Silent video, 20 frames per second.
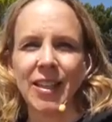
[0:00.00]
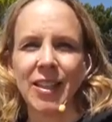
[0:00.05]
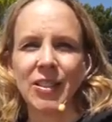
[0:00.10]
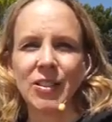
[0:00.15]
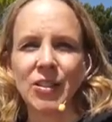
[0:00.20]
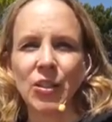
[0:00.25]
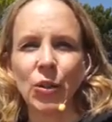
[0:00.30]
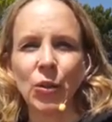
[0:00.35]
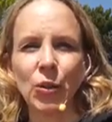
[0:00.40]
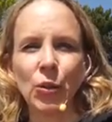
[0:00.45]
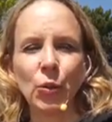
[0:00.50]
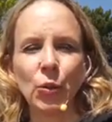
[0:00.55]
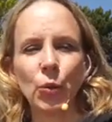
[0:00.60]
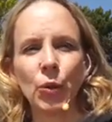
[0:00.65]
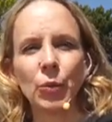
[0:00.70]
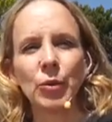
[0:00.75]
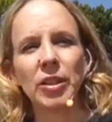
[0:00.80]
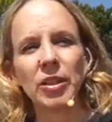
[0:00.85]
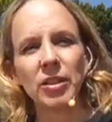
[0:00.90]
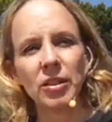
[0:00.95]
So
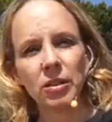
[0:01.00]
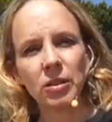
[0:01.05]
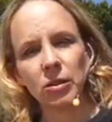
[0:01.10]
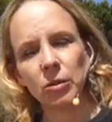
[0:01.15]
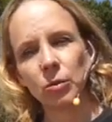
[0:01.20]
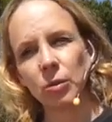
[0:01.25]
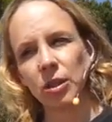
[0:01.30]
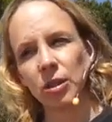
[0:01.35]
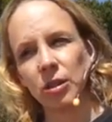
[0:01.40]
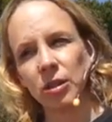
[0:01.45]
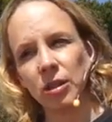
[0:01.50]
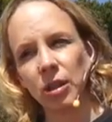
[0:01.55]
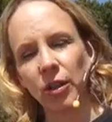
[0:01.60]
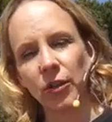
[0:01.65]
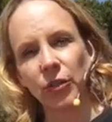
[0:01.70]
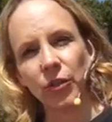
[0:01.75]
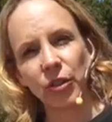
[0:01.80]
what we're going to do is we're going to start